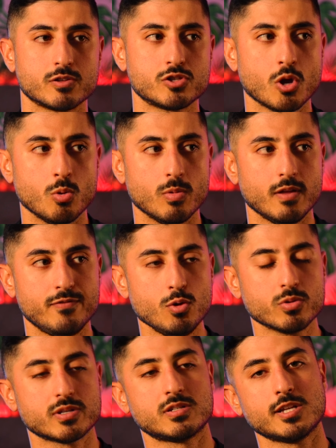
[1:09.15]
So, if you
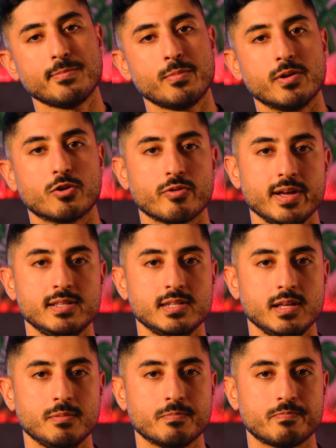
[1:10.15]
want to supplement
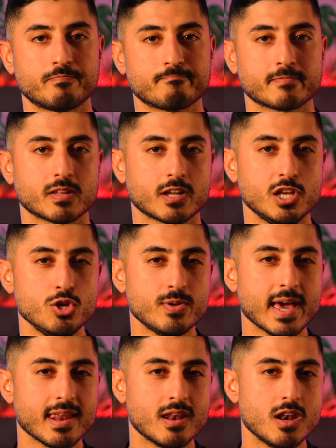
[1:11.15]
creatine, can you
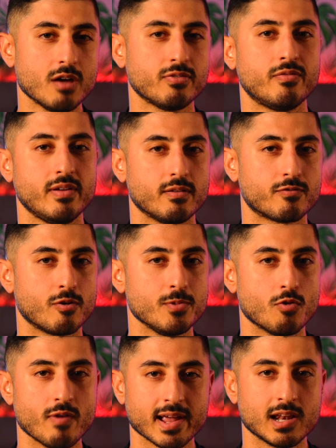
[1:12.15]
get enough of it from
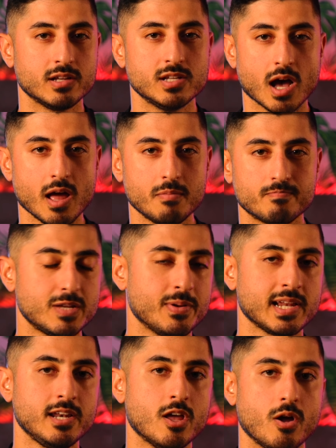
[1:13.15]
your regular diet?
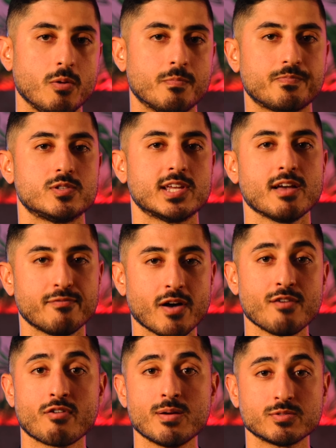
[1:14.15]
Typically, no. To get
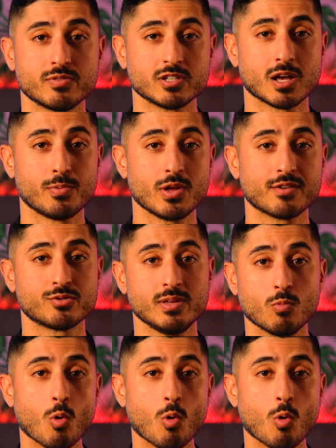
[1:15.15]
five grams, for example, you have to eat